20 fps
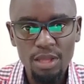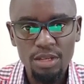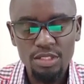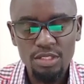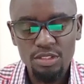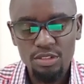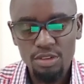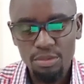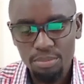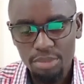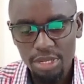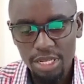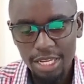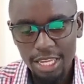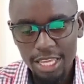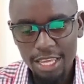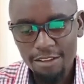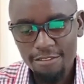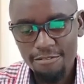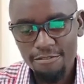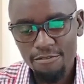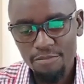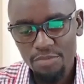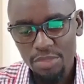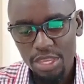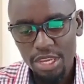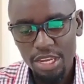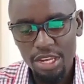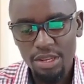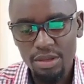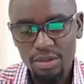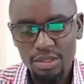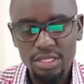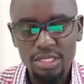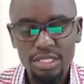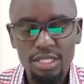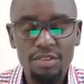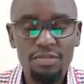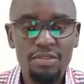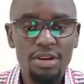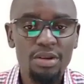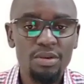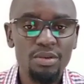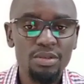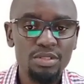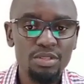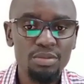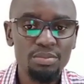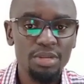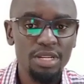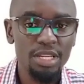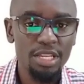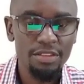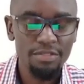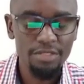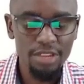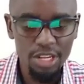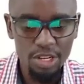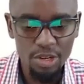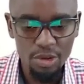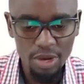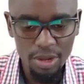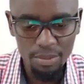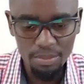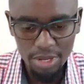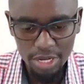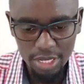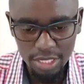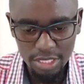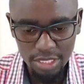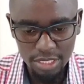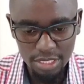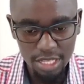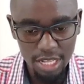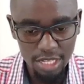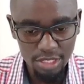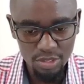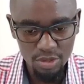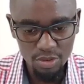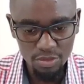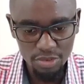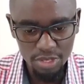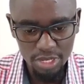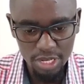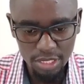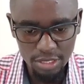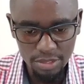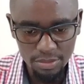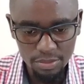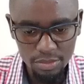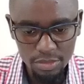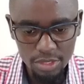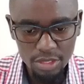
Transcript: So, believe in yourself and also believe in your abilities. That's confidence.